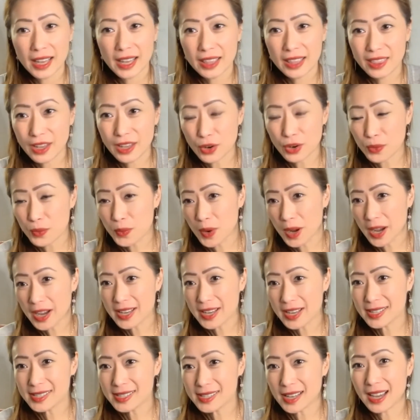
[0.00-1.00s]
there
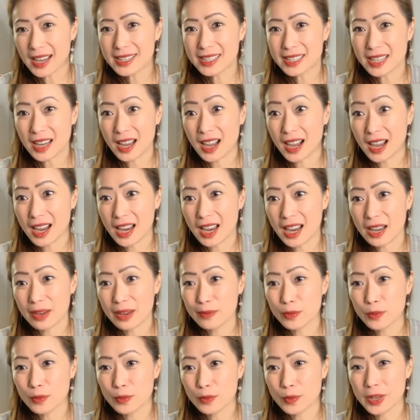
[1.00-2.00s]
was a
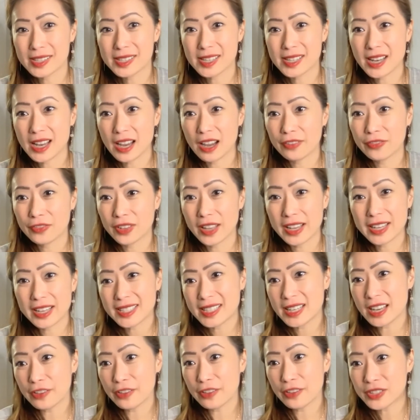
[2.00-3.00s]
time when CF, like
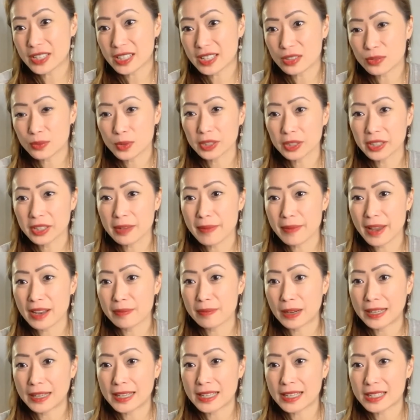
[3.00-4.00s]
CF didn't really make
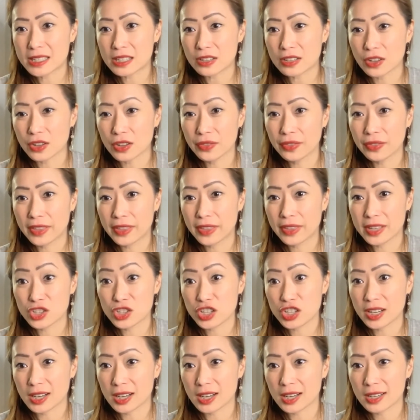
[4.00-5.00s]
money until
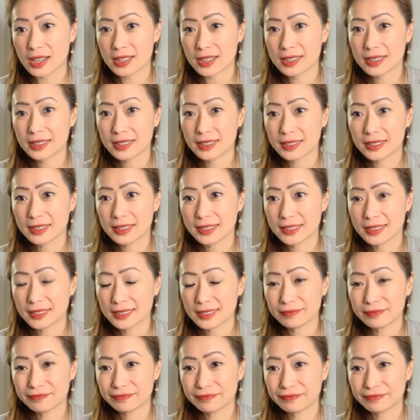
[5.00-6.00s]
this year.
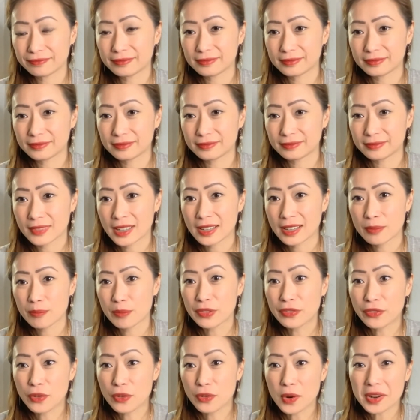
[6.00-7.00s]

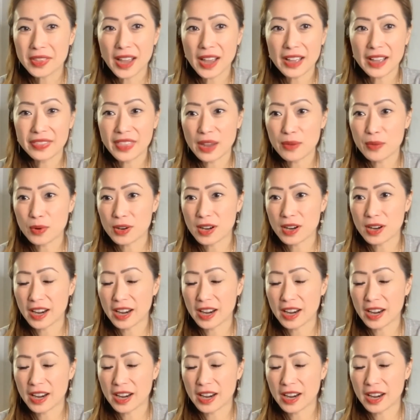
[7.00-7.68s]
Before that, they were